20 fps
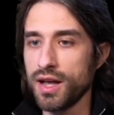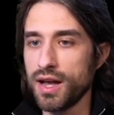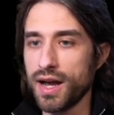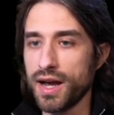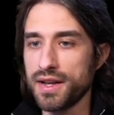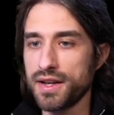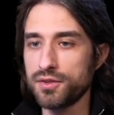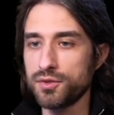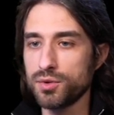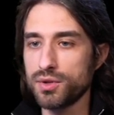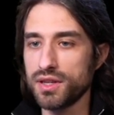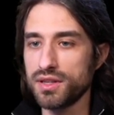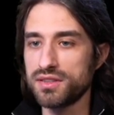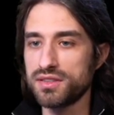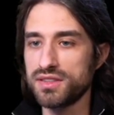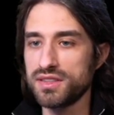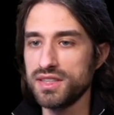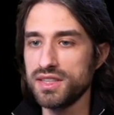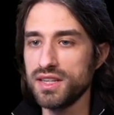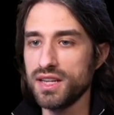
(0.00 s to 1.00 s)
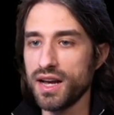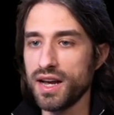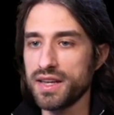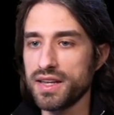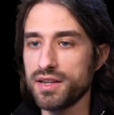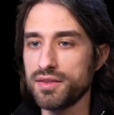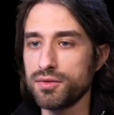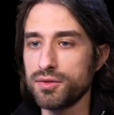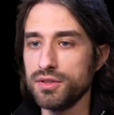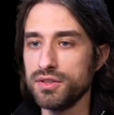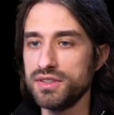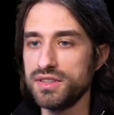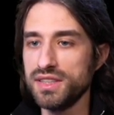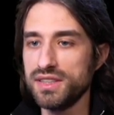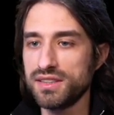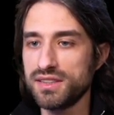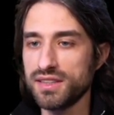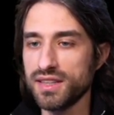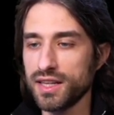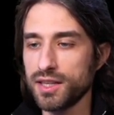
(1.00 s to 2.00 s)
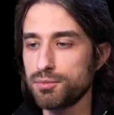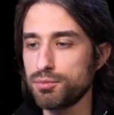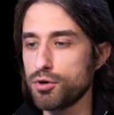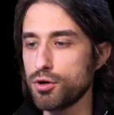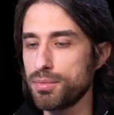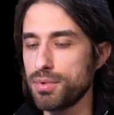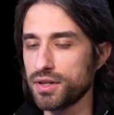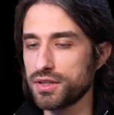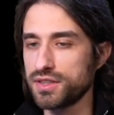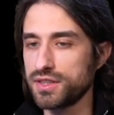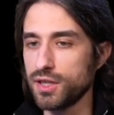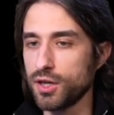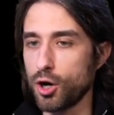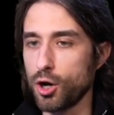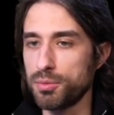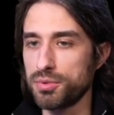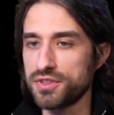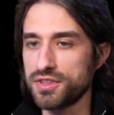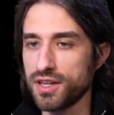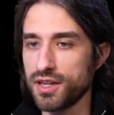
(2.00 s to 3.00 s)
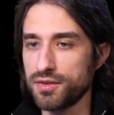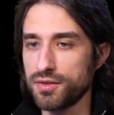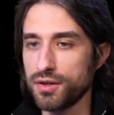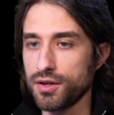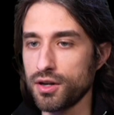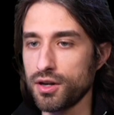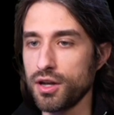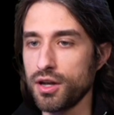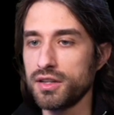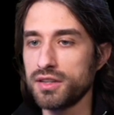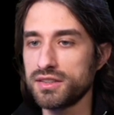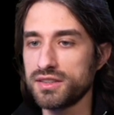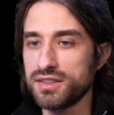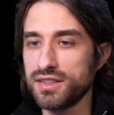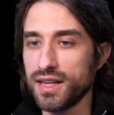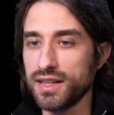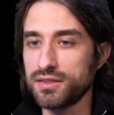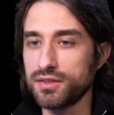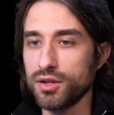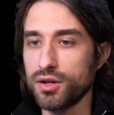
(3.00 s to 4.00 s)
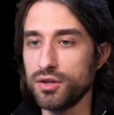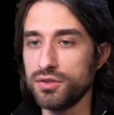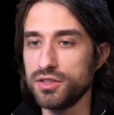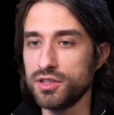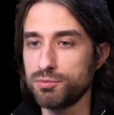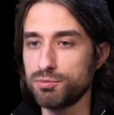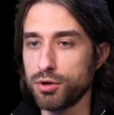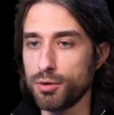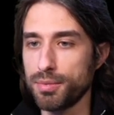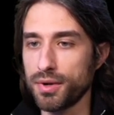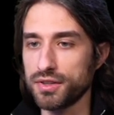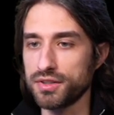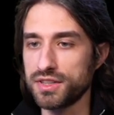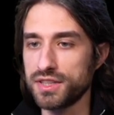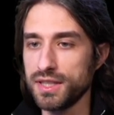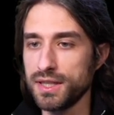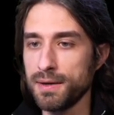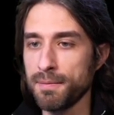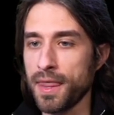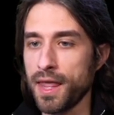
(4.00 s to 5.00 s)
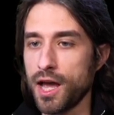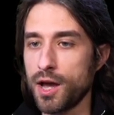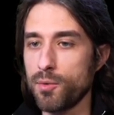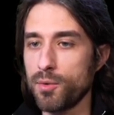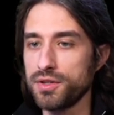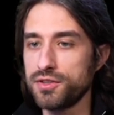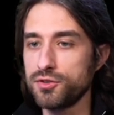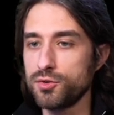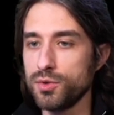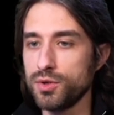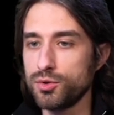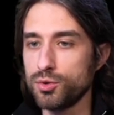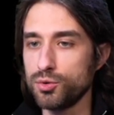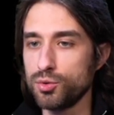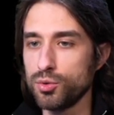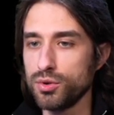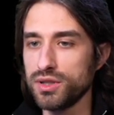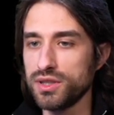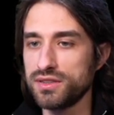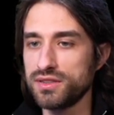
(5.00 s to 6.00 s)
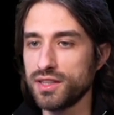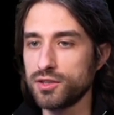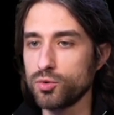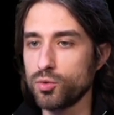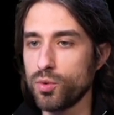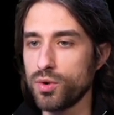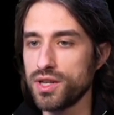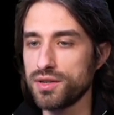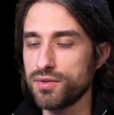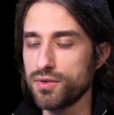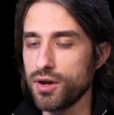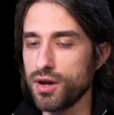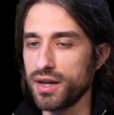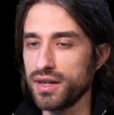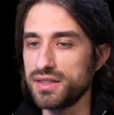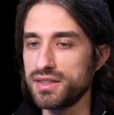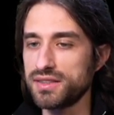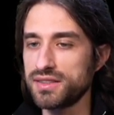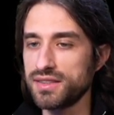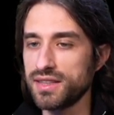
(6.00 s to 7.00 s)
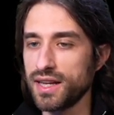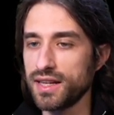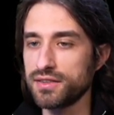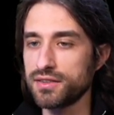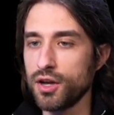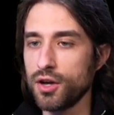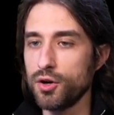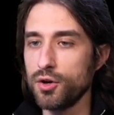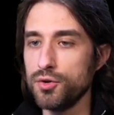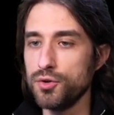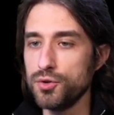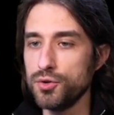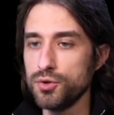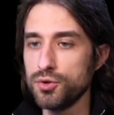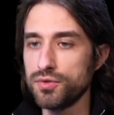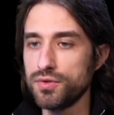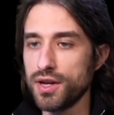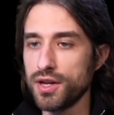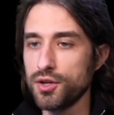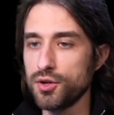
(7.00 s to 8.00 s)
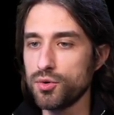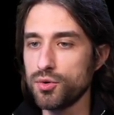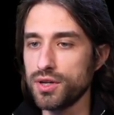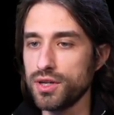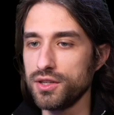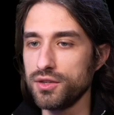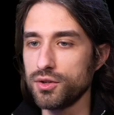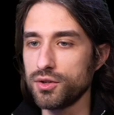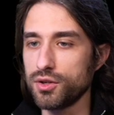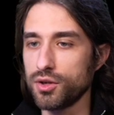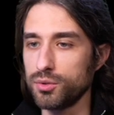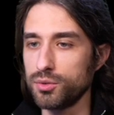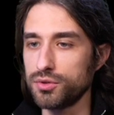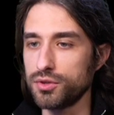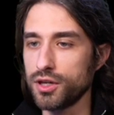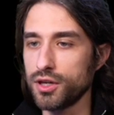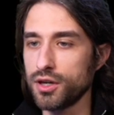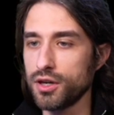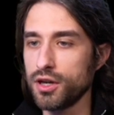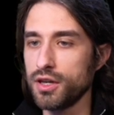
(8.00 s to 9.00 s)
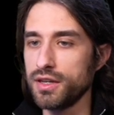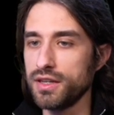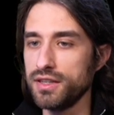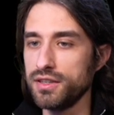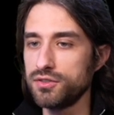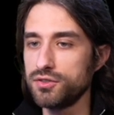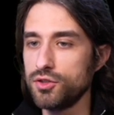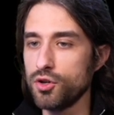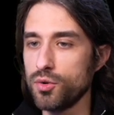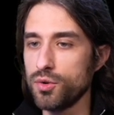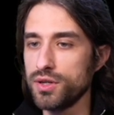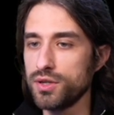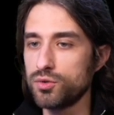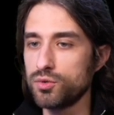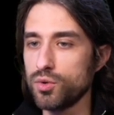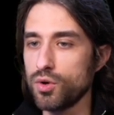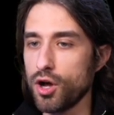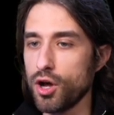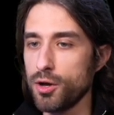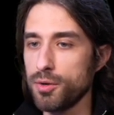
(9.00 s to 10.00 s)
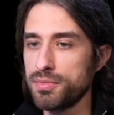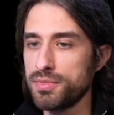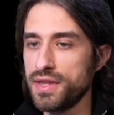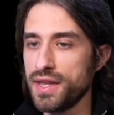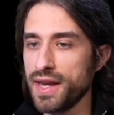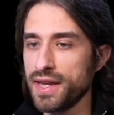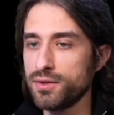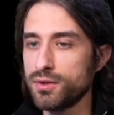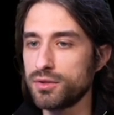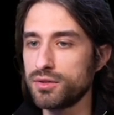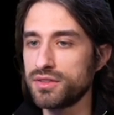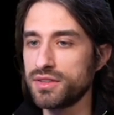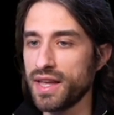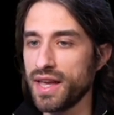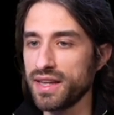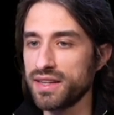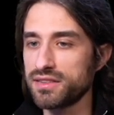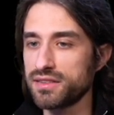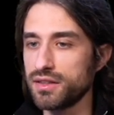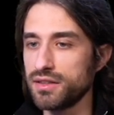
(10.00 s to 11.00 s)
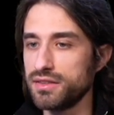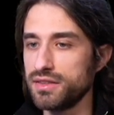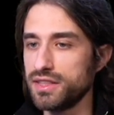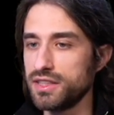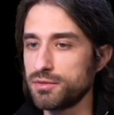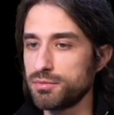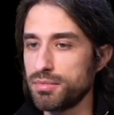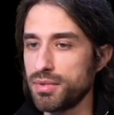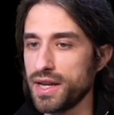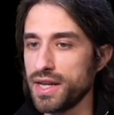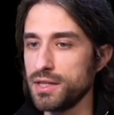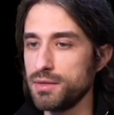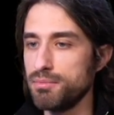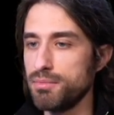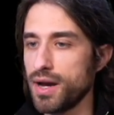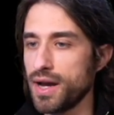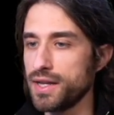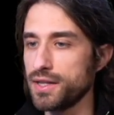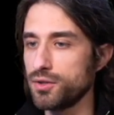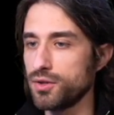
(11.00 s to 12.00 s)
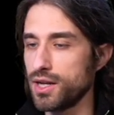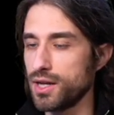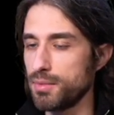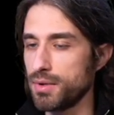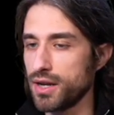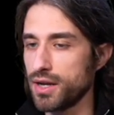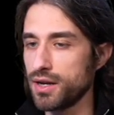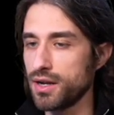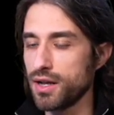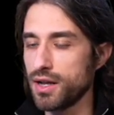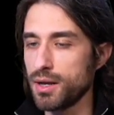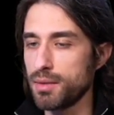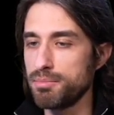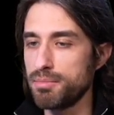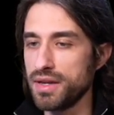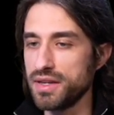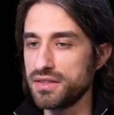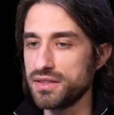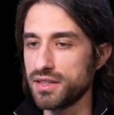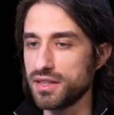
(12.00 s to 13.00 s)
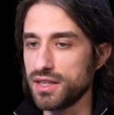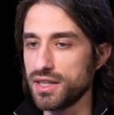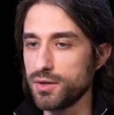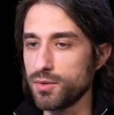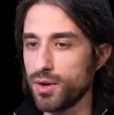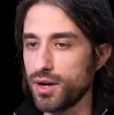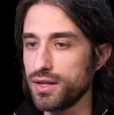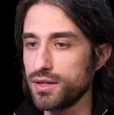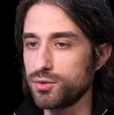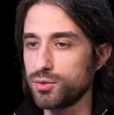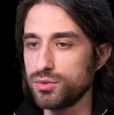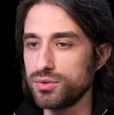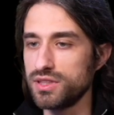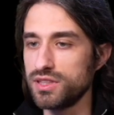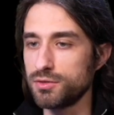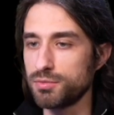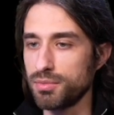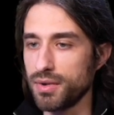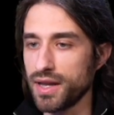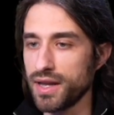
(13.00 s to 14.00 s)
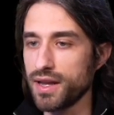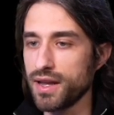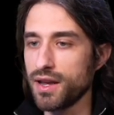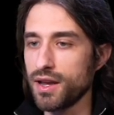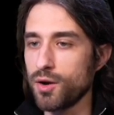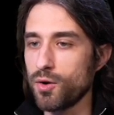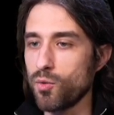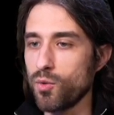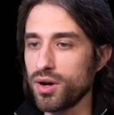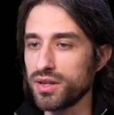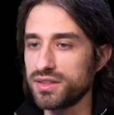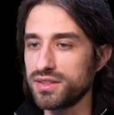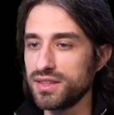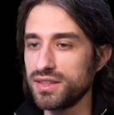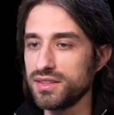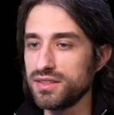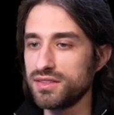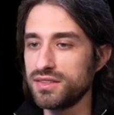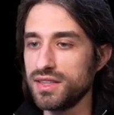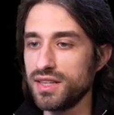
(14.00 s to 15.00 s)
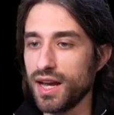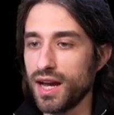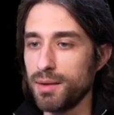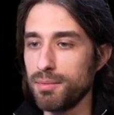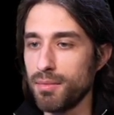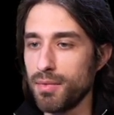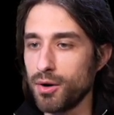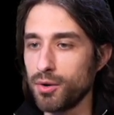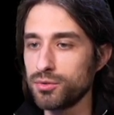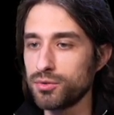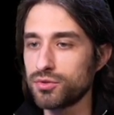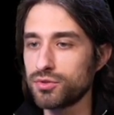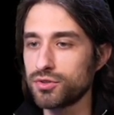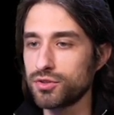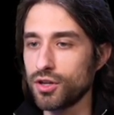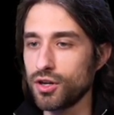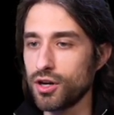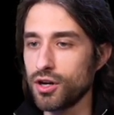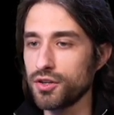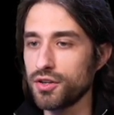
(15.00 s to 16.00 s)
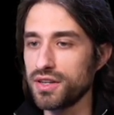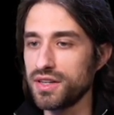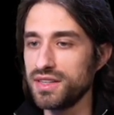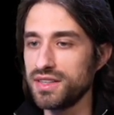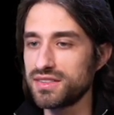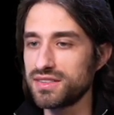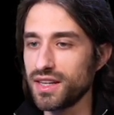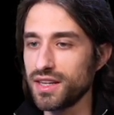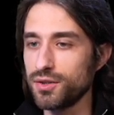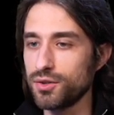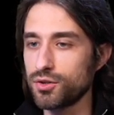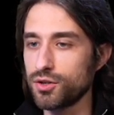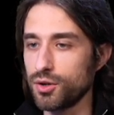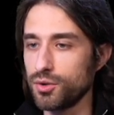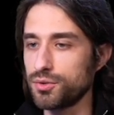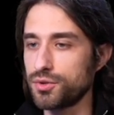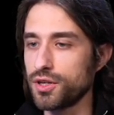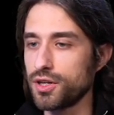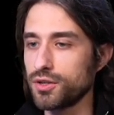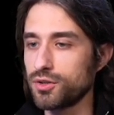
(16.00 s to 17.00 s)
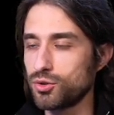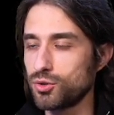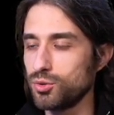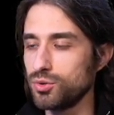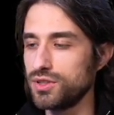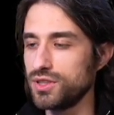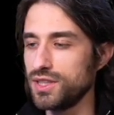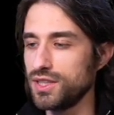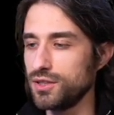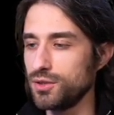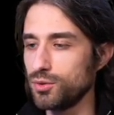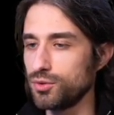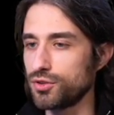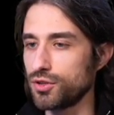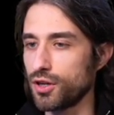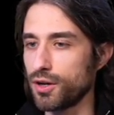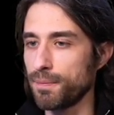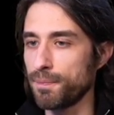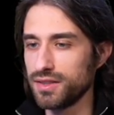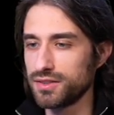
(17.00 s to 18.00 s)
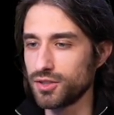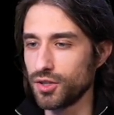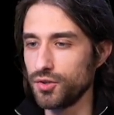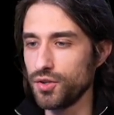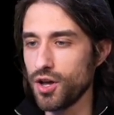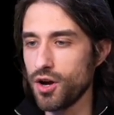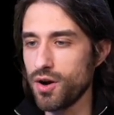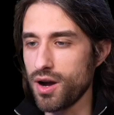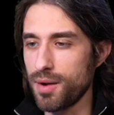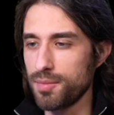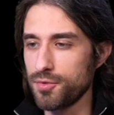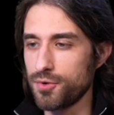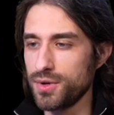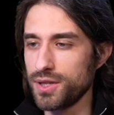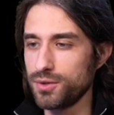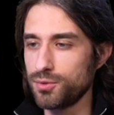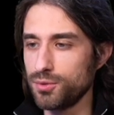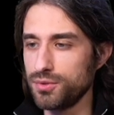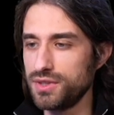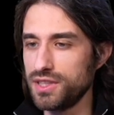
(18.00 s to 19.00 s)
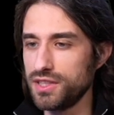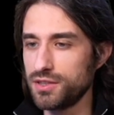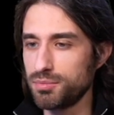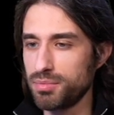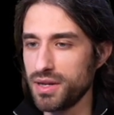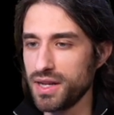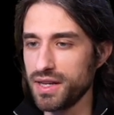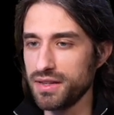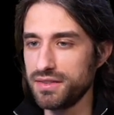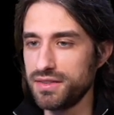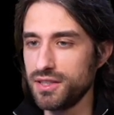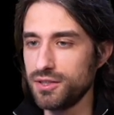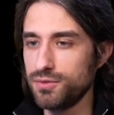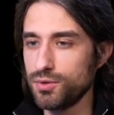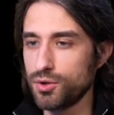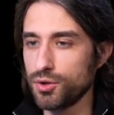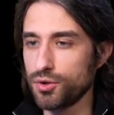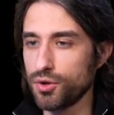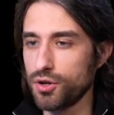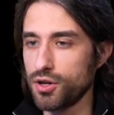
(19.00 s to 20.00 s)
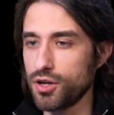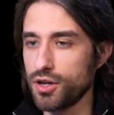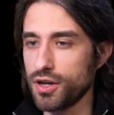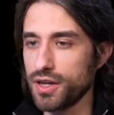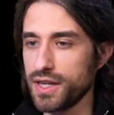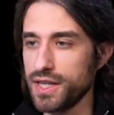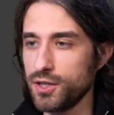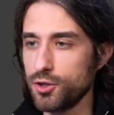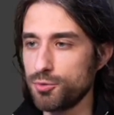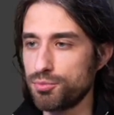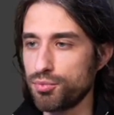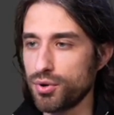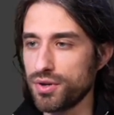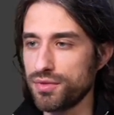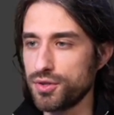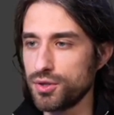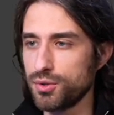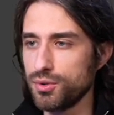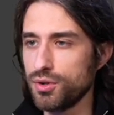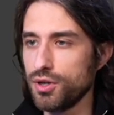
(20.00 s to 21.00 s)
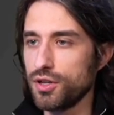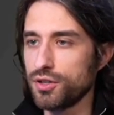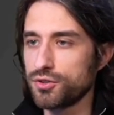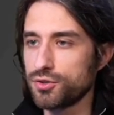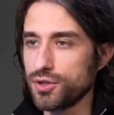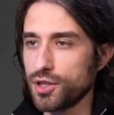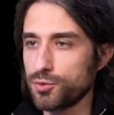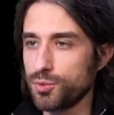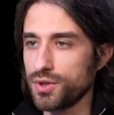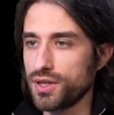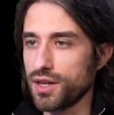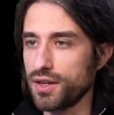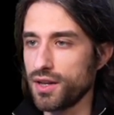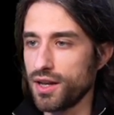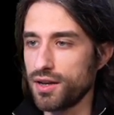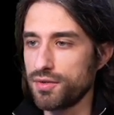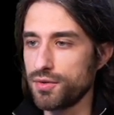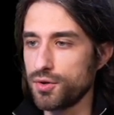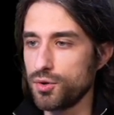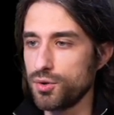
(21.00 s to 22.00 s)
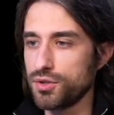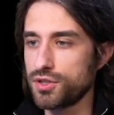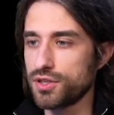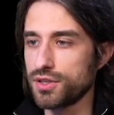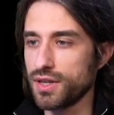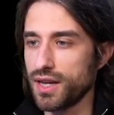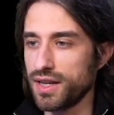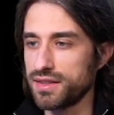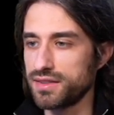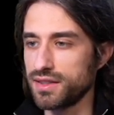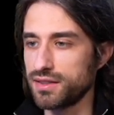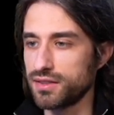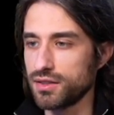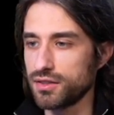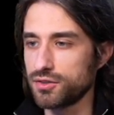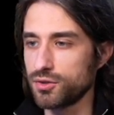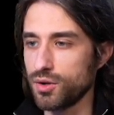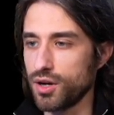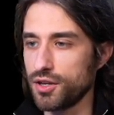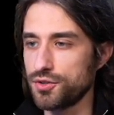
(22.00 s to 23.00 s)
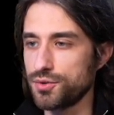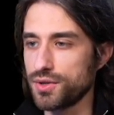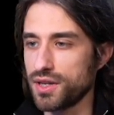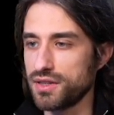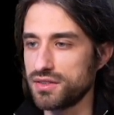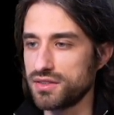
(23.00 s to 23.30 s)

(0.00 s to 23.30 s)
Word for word: And as you can see, I have a didSet property observer set on this property. And what it's going to do is that whenever I set a new value in the counter, it's going to update the text displayed by the label, basically, well, to display what is the amount stored inside the counter to the user. So now I'm going to display this view controller in a preview so that we can have a look at it. So as you can